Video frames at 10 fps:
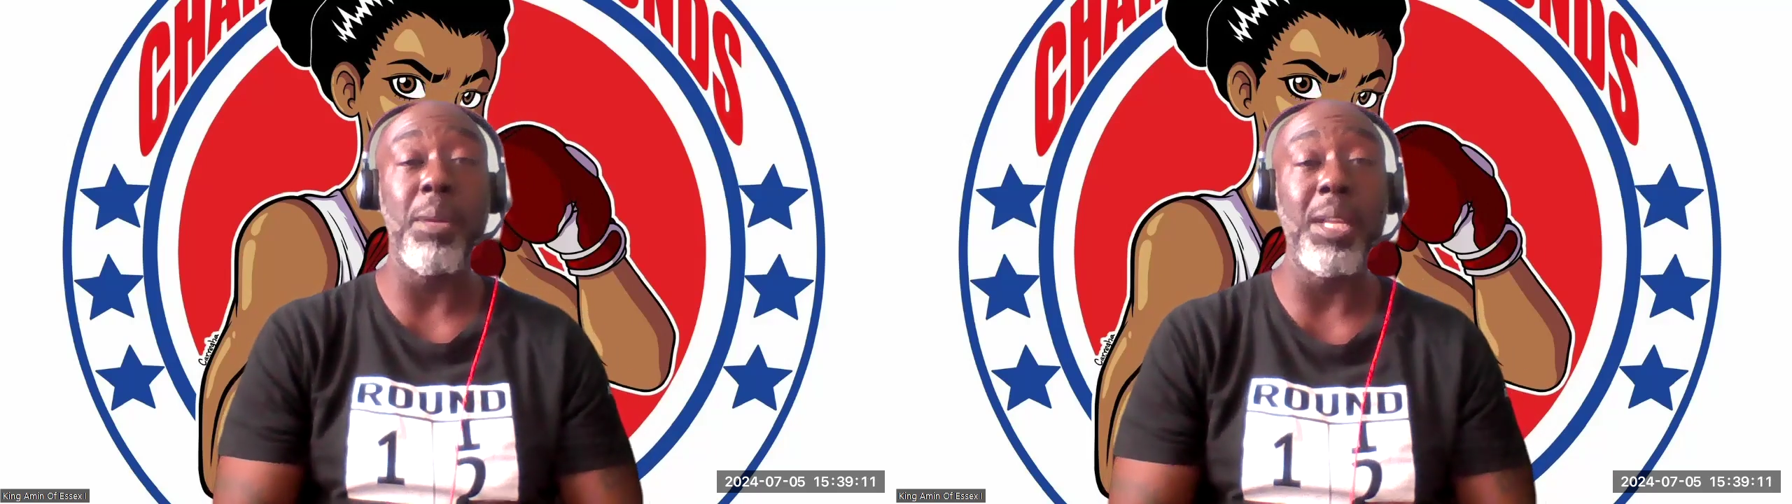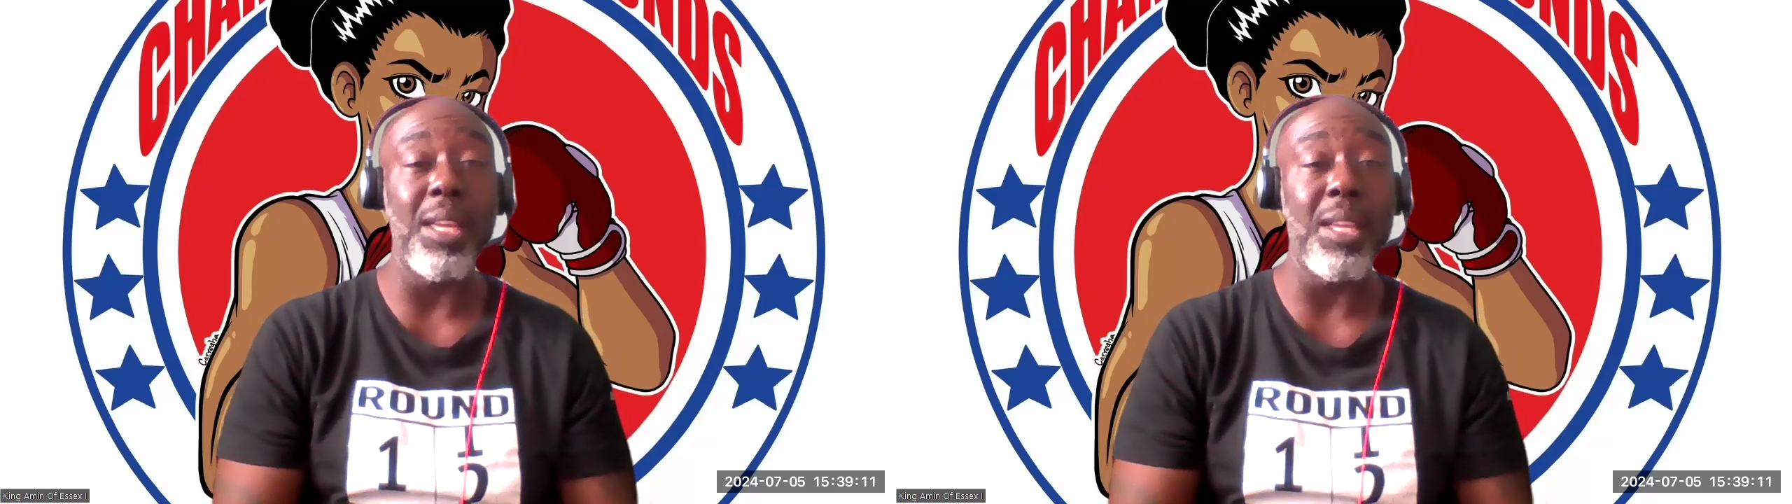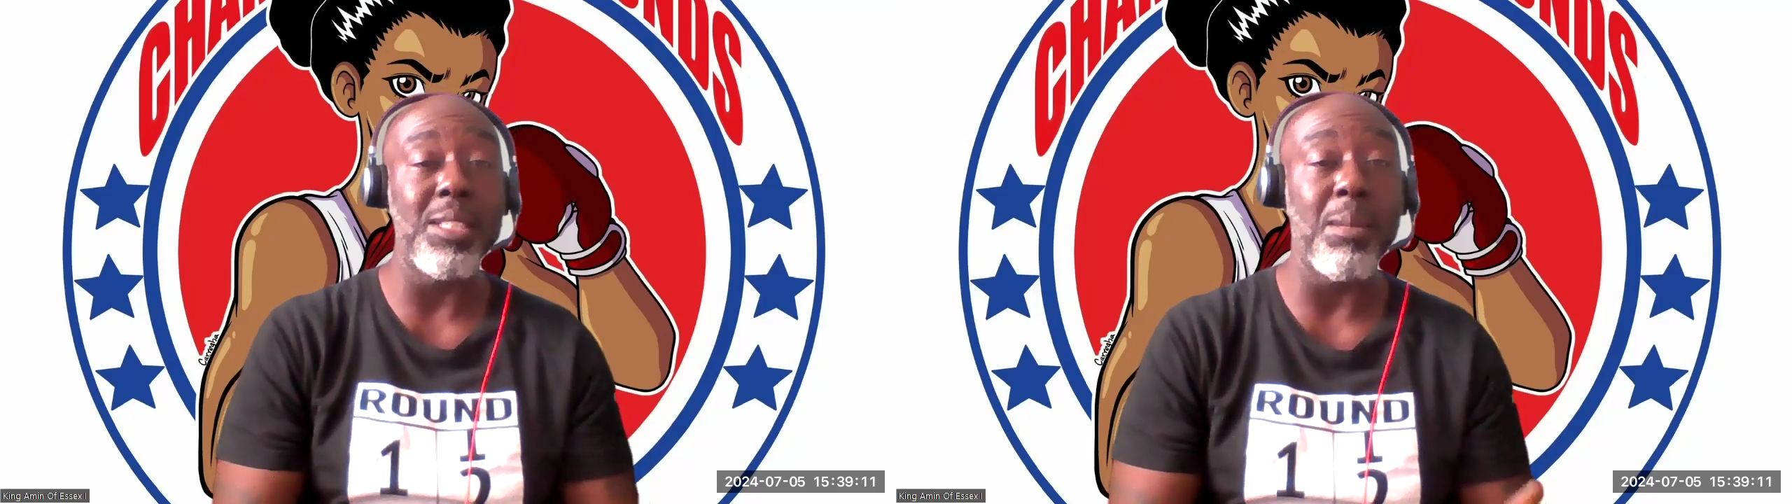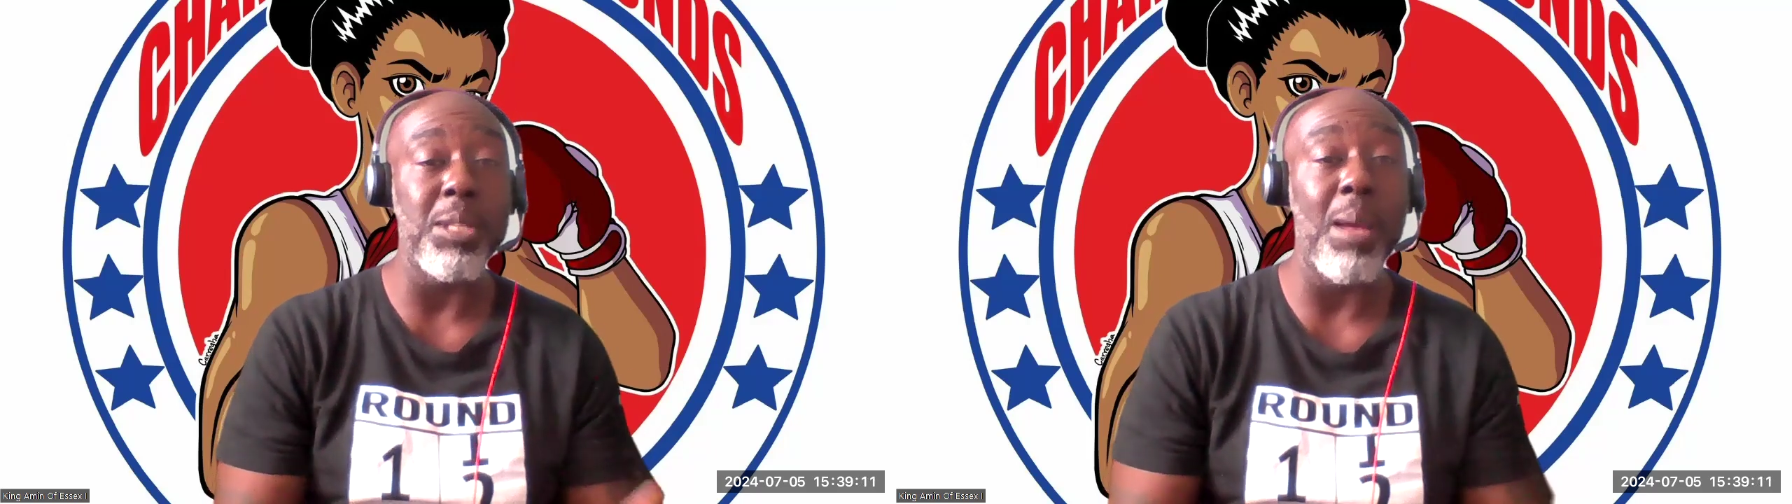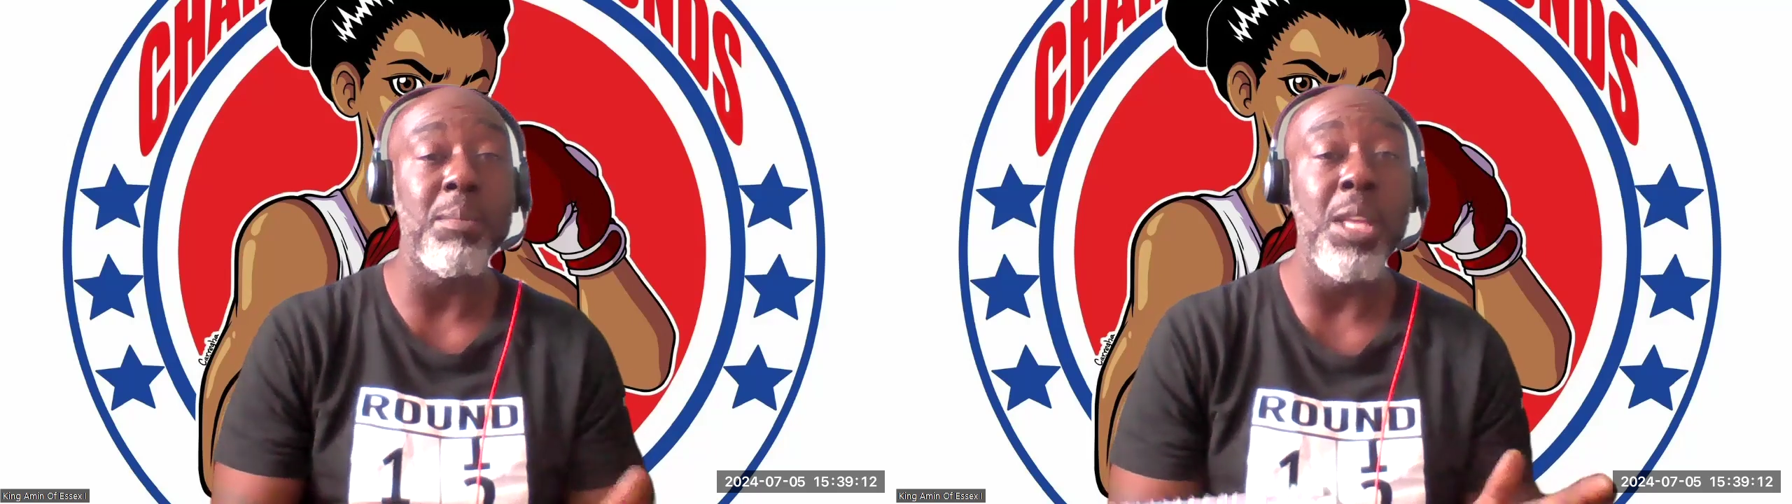But again,
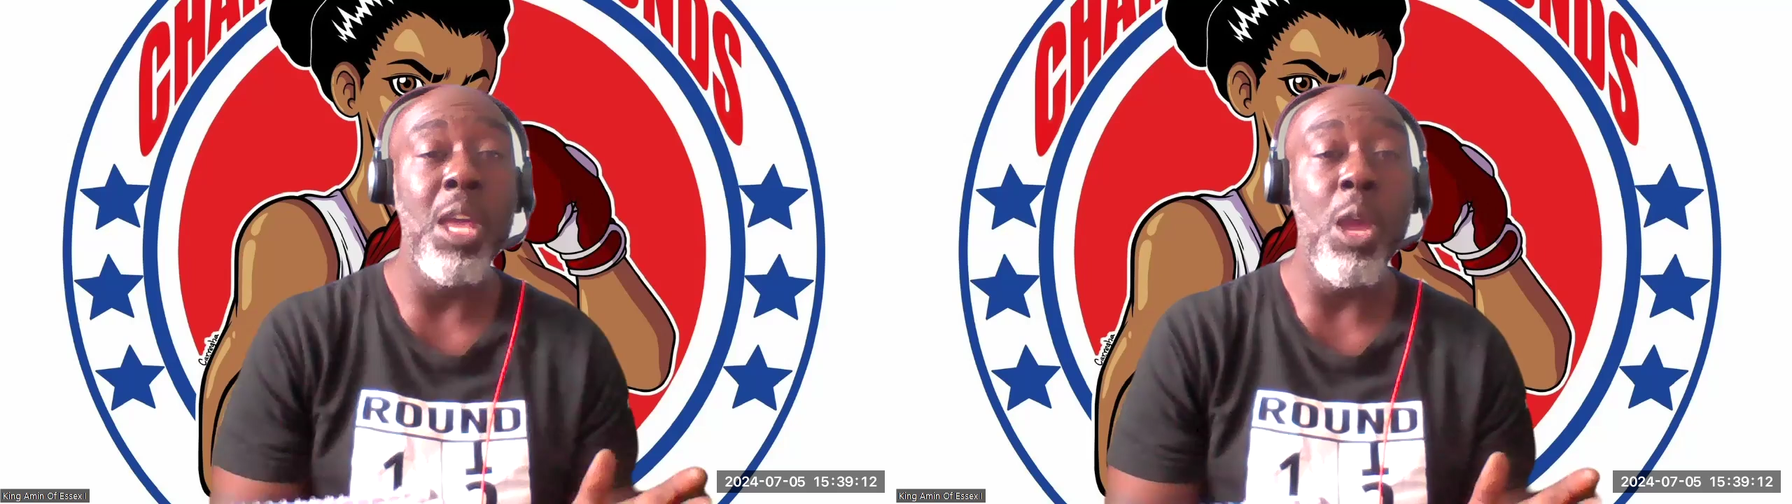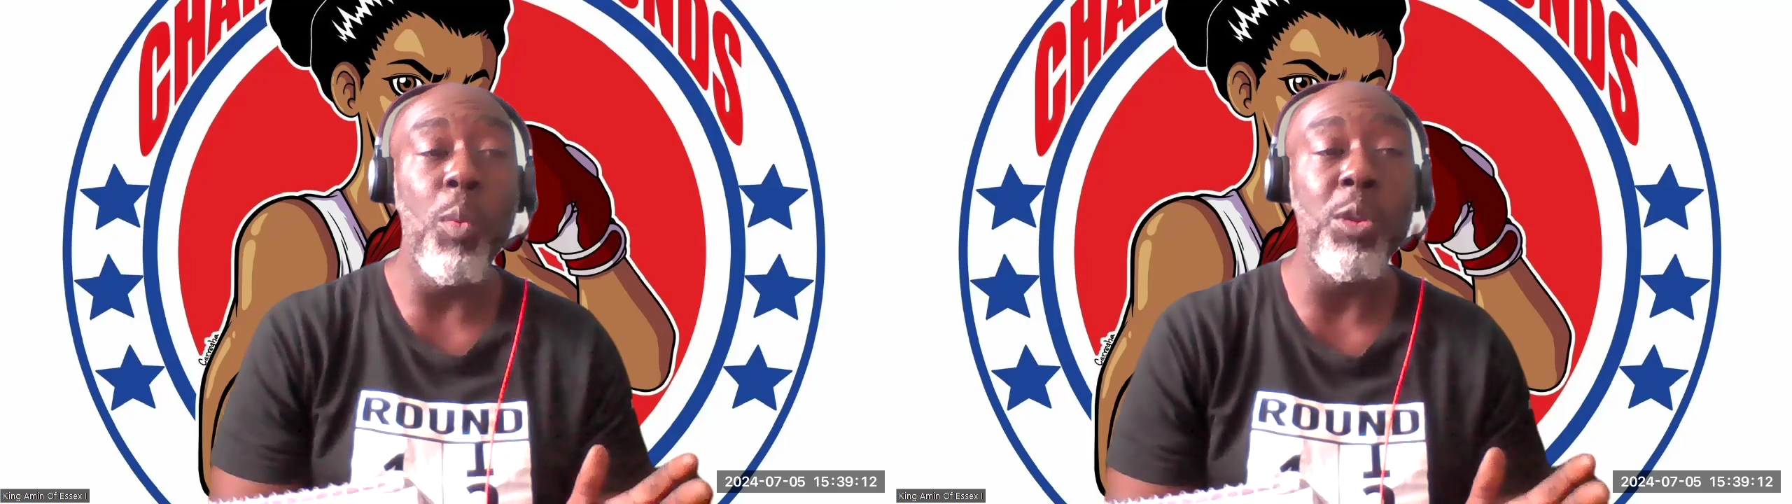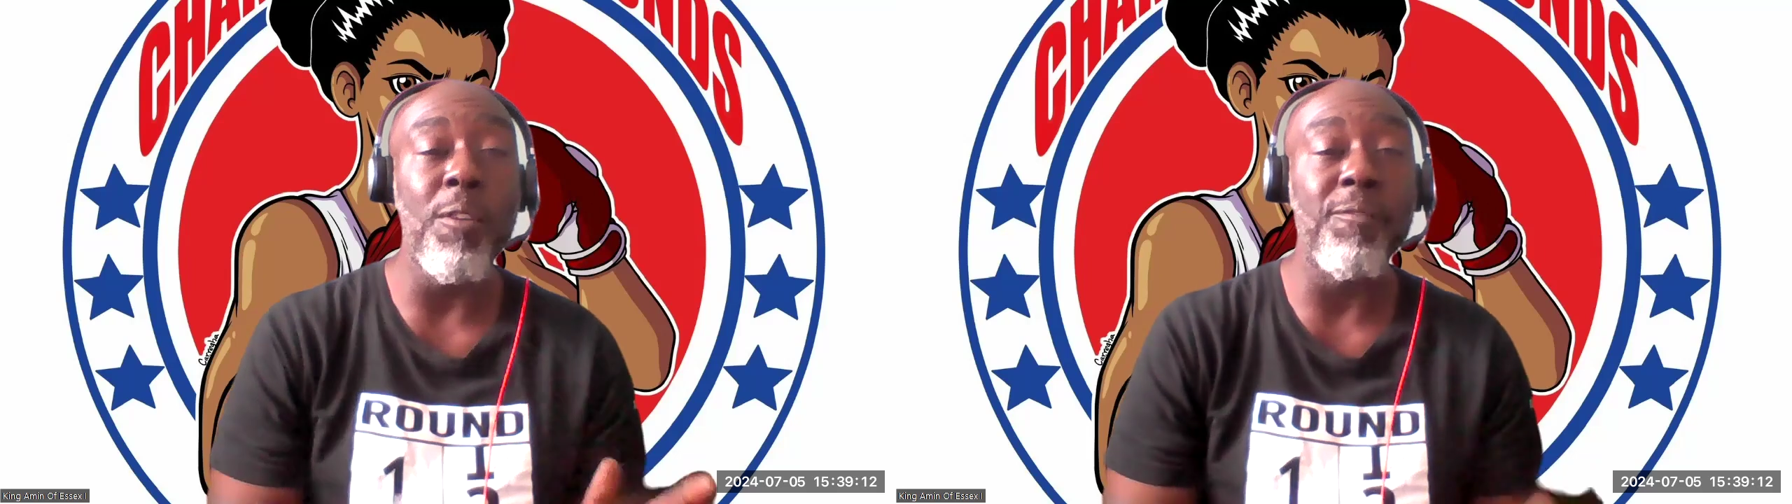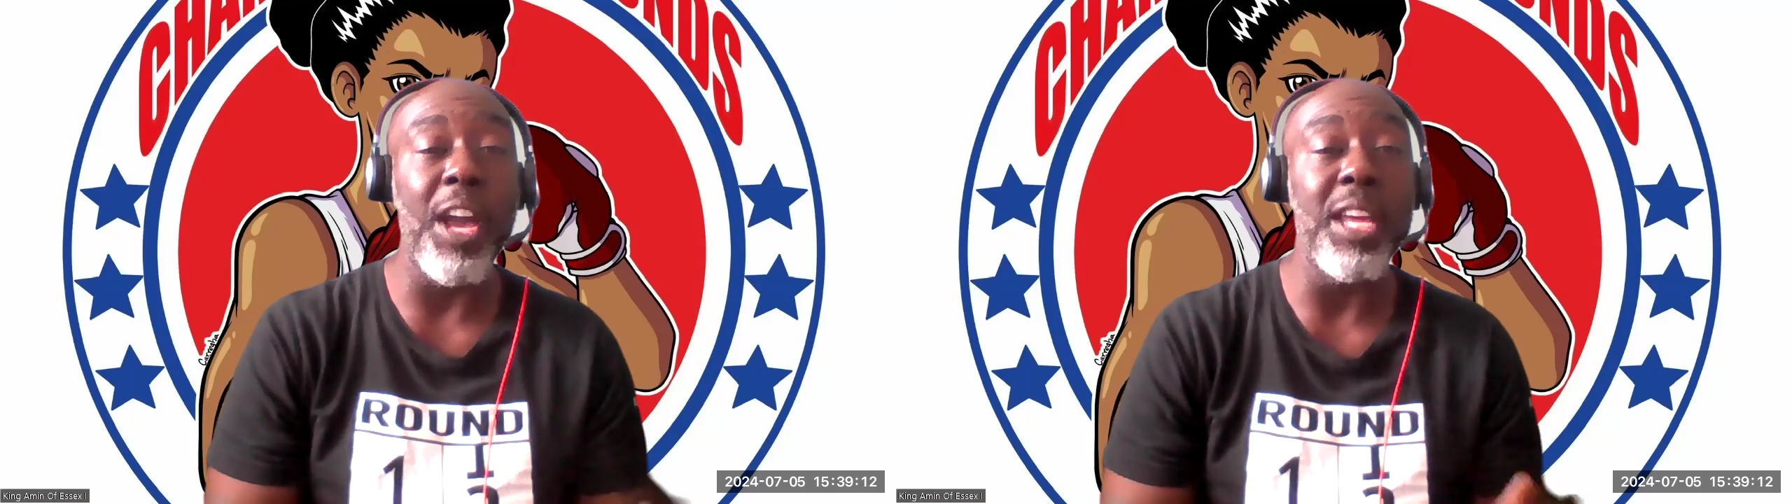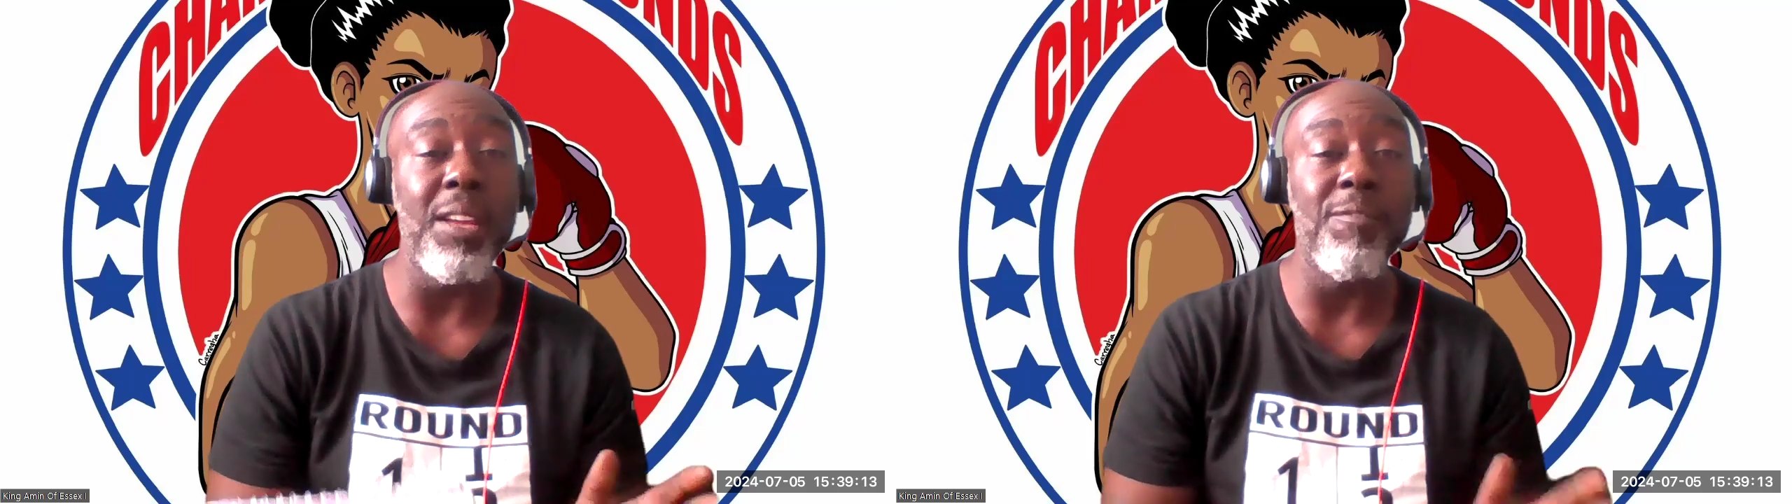sometimes when you're
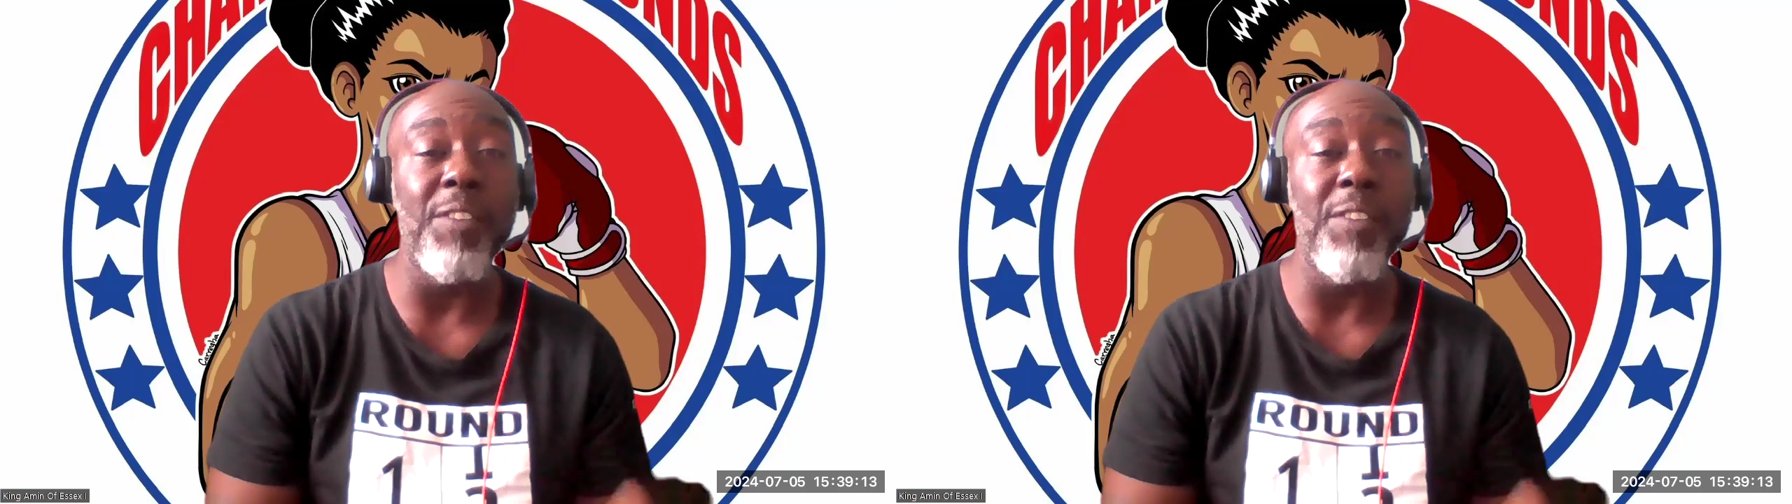fighting